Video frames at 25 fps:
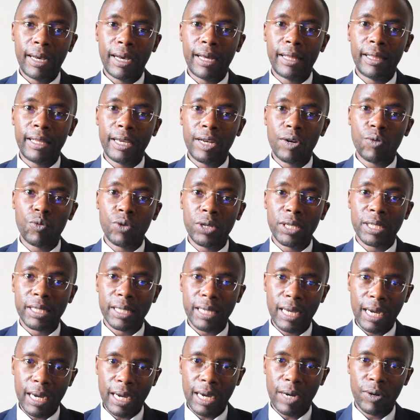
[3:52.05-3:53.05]
and then we
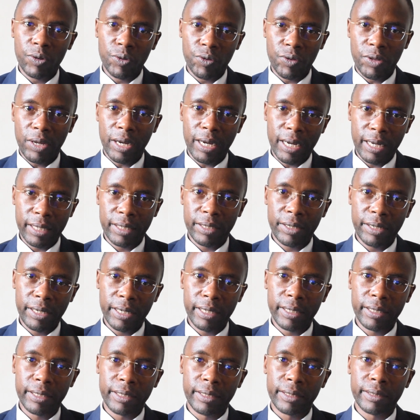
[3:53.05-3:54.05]
suck out the
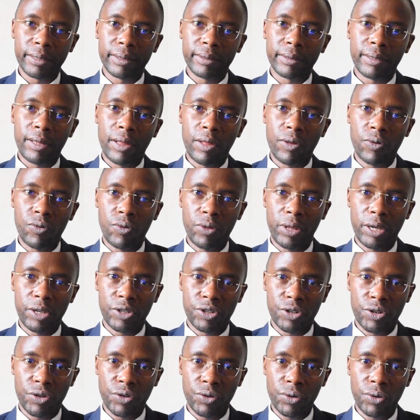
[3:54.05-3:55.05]
cataract through the
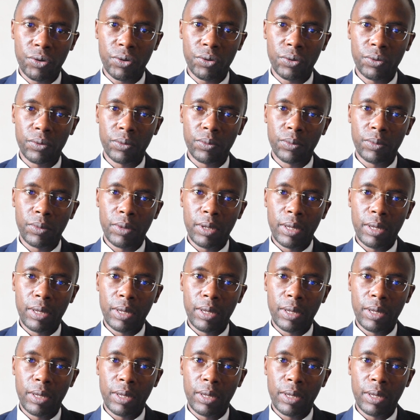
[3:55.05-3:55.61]
straw,